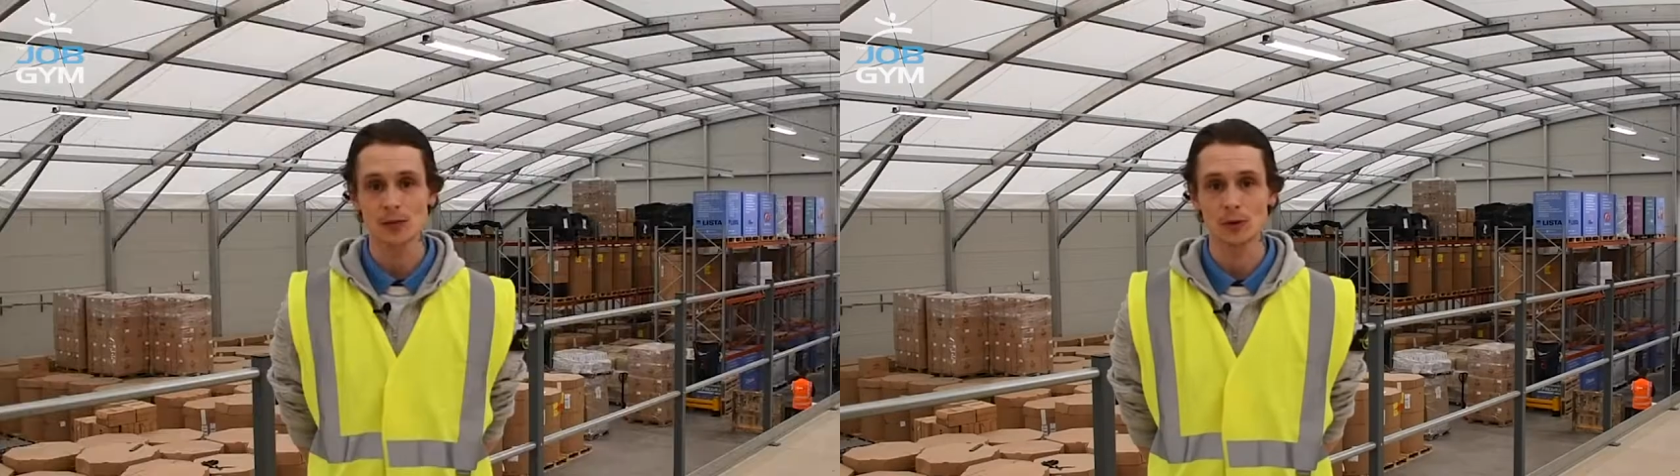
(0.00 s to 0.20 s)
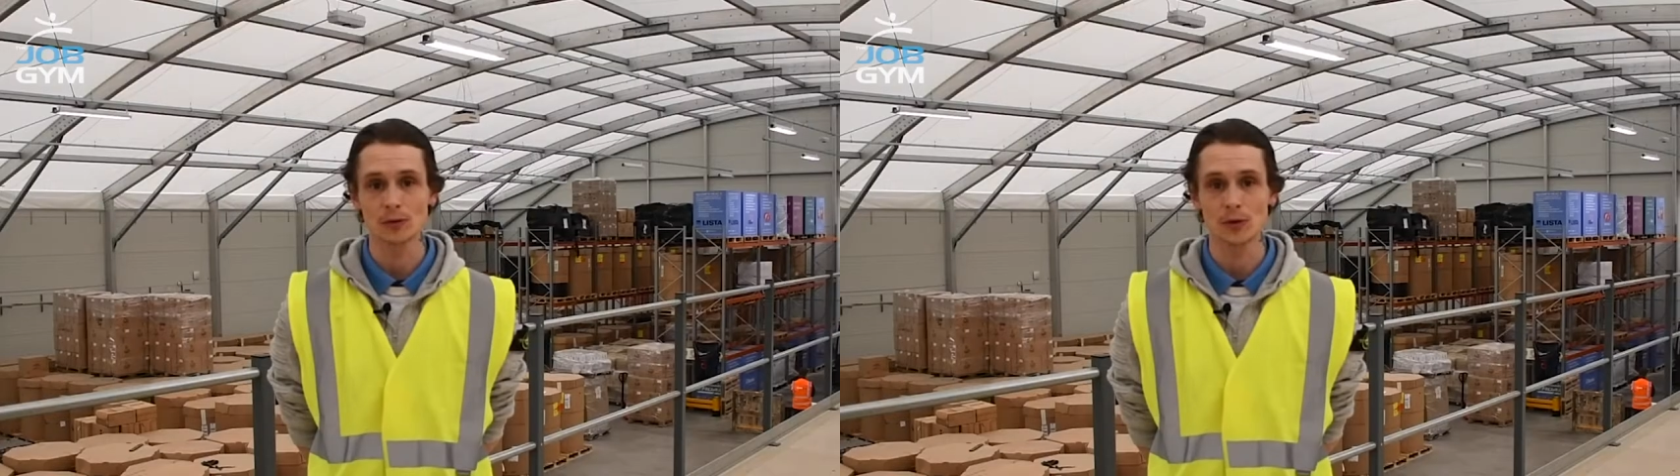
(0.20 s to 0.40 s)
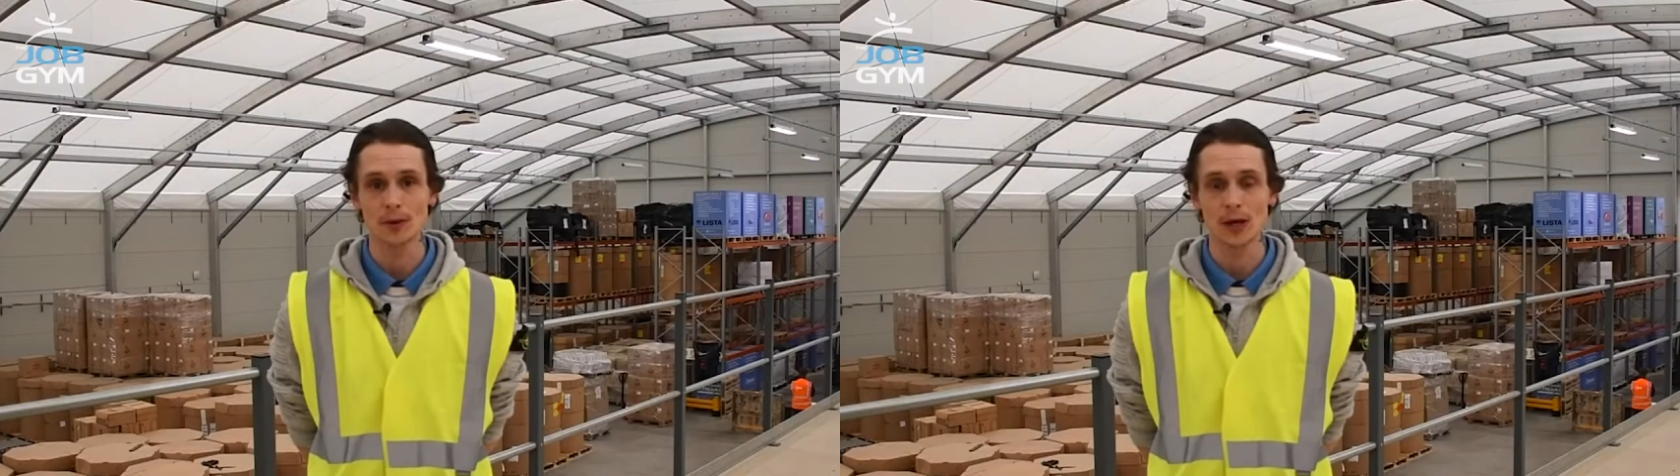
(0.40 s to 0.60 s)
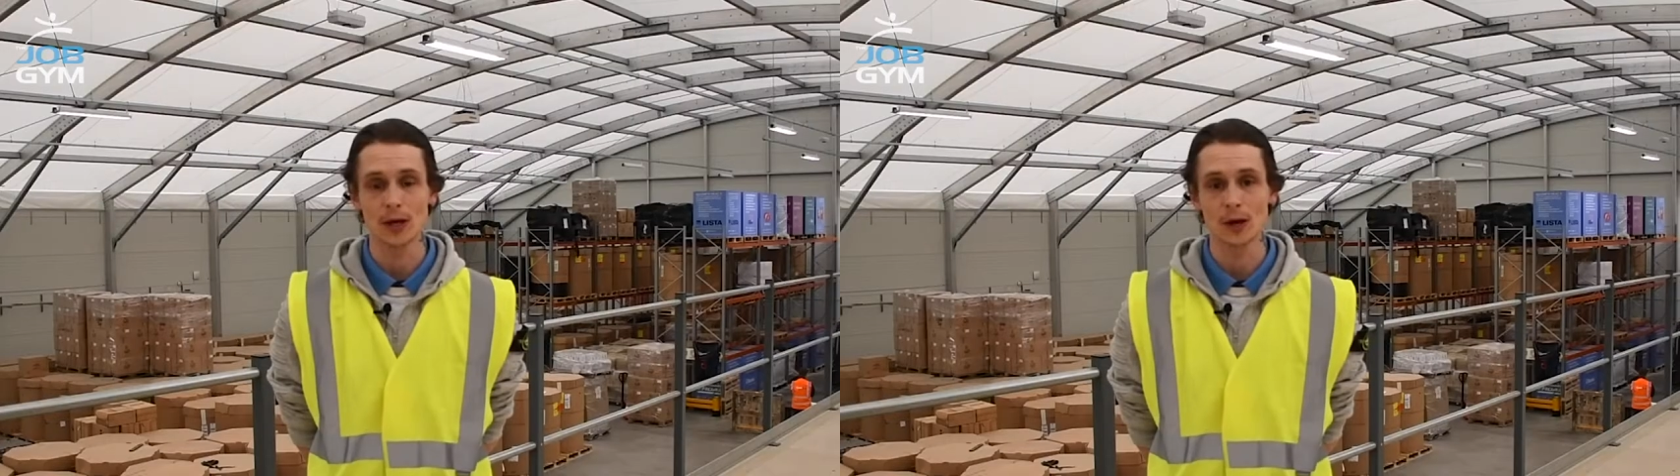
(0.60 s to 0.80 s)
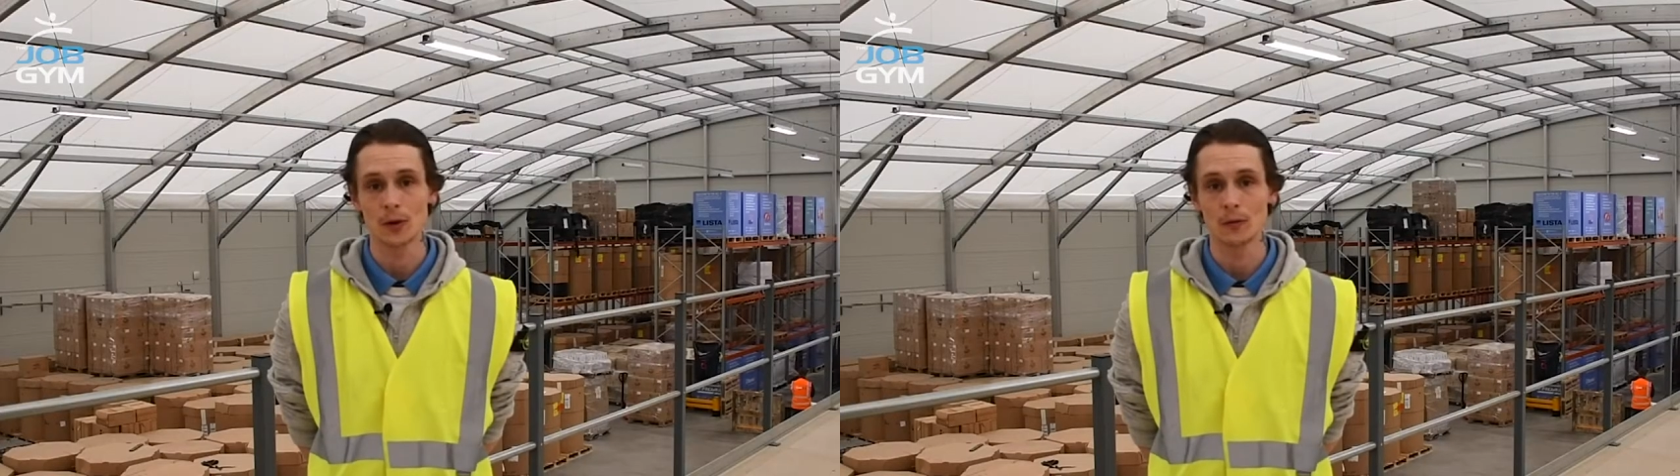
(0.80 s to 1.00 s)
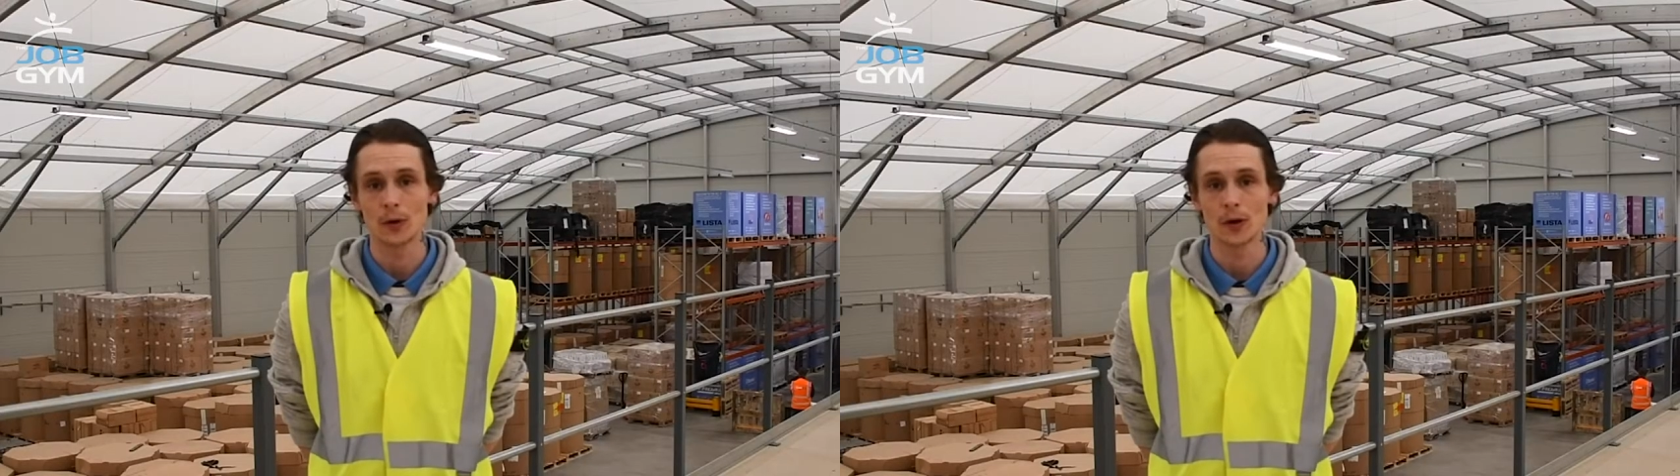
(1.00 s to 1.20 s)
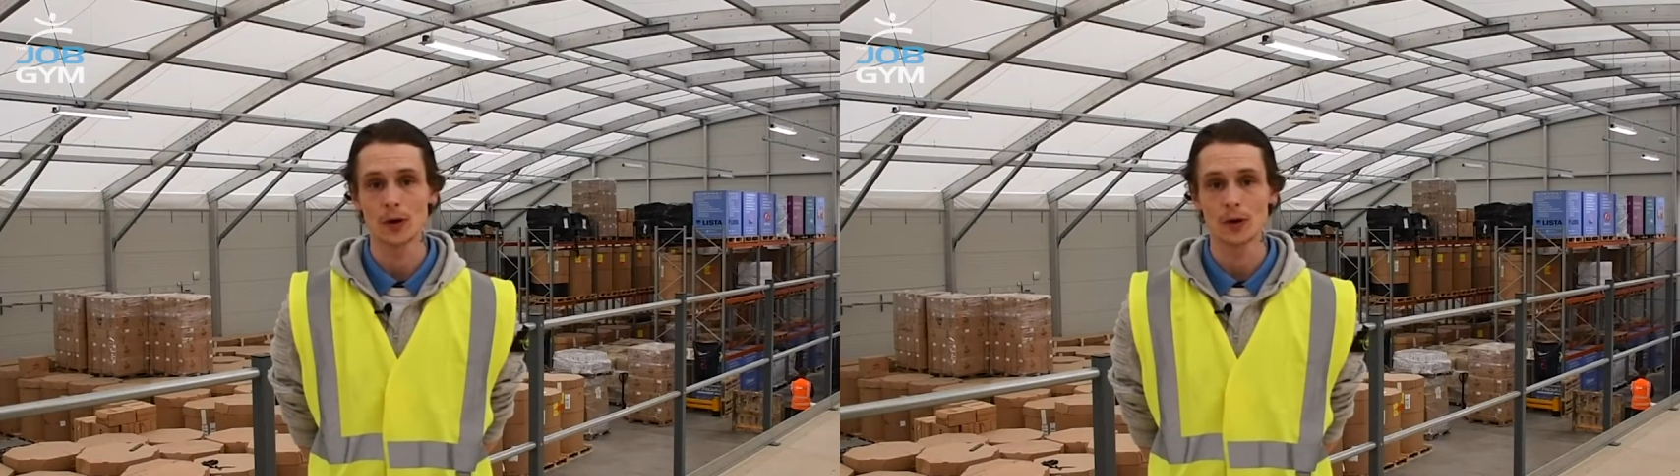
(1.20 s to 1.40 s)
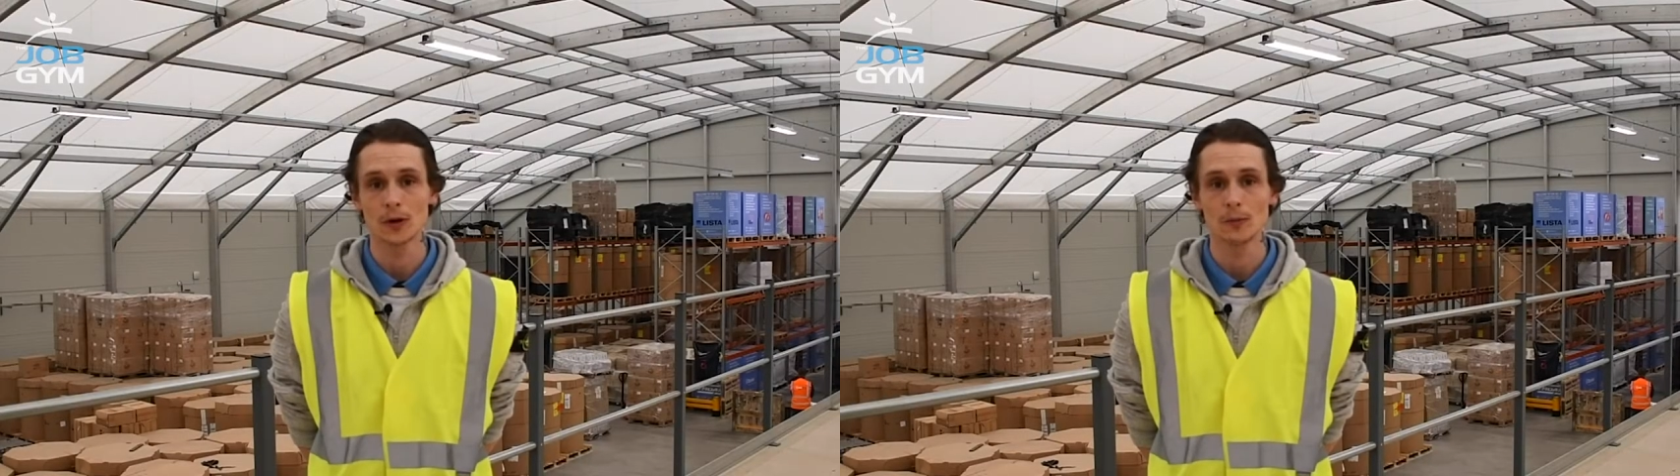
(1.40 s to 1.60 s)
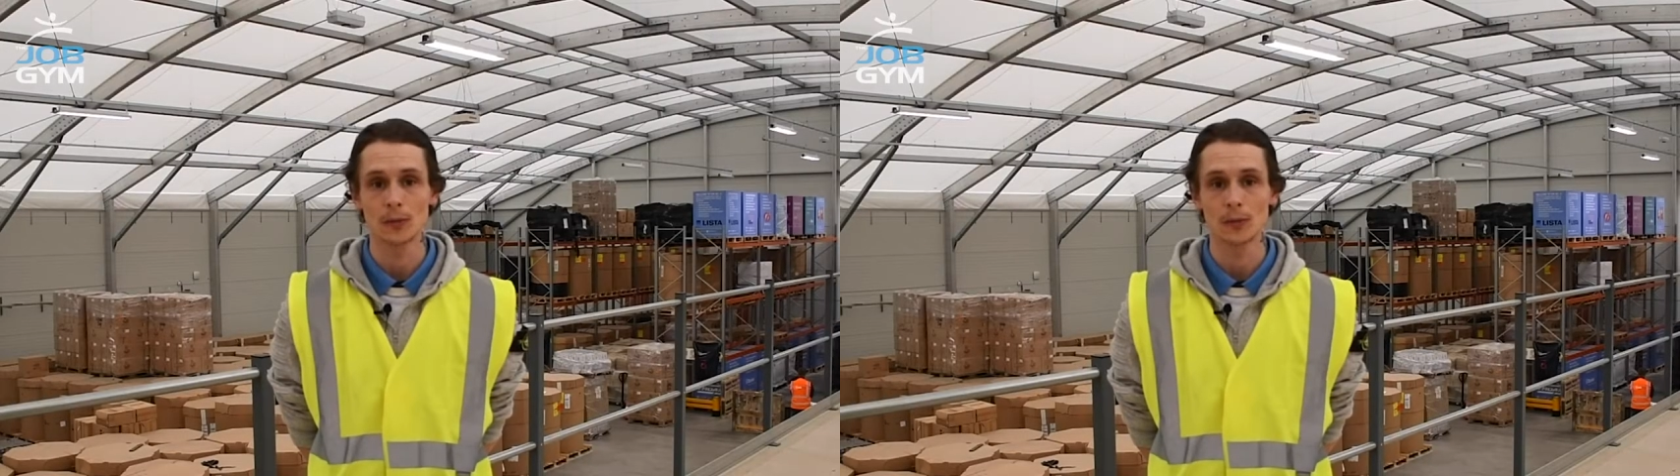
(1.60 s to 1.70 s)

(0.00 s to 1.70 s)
6 months of being out of work,